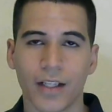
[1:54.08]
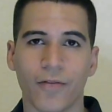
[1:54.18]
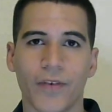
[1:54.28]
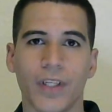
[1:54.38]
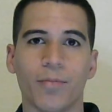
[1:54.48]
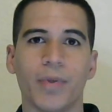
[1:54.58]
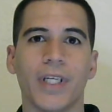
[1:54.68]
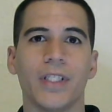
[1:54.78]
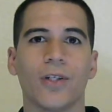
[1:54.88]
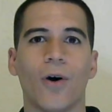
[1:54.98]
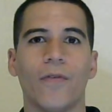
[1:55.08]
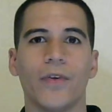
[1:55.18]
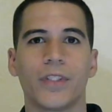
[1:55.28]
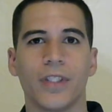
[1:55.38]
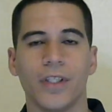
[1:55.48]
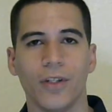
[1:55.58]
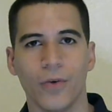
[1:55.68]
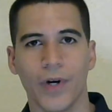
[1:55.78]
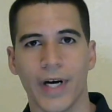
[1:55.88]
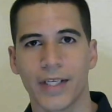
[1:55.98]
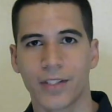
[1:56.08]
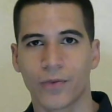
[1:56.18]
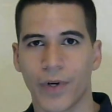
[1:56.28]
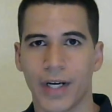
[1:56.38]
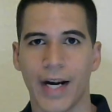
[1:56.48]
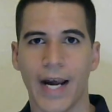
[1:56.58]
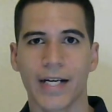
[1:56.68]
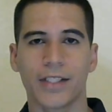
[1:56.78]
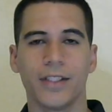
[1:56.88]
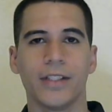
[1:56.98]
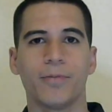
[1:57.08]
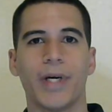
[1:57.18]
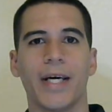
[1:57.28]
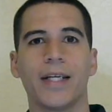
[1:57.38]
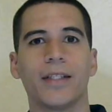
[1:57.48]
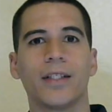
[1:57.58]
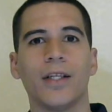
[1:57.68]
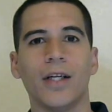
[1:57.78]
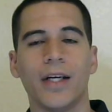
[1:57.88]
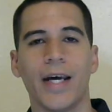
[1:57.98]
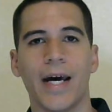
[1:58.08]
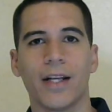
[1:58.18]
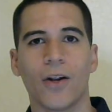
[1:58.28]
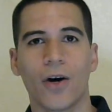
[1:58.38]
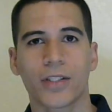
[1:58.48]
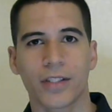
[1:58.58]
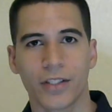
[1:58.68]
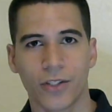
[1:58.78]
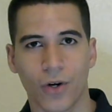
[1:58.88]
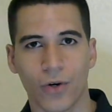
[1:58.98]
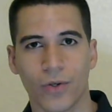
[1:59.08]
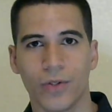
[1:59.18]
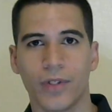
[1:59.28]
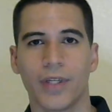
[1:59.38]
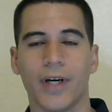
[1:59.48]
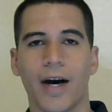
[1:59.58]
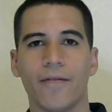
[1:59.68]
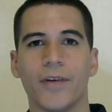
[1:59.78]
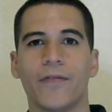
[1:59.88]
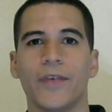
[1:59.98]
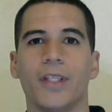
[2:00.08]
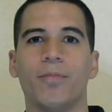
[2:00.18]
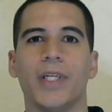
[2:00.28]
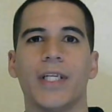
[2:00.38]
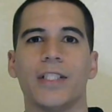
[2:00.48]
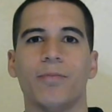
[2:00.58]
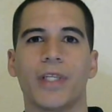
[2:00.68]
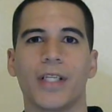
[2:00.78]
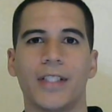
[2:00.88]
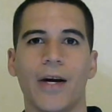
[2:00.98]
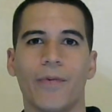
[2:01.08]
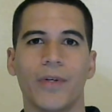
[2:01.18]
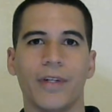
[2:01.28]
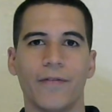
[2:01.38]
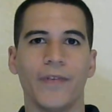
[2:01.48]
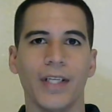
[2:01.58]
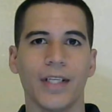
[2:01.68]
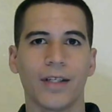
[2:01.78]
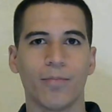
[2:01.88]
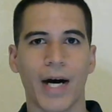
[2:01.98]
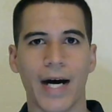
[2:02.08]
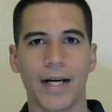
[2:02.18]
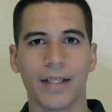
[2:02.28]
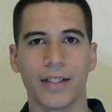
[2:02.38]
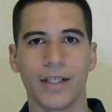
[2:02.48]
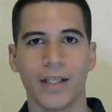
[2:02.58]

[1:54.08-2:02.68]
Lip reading: the Philippines over to the U.S., where actually Spain had lost control of the Philippines because they were defeated by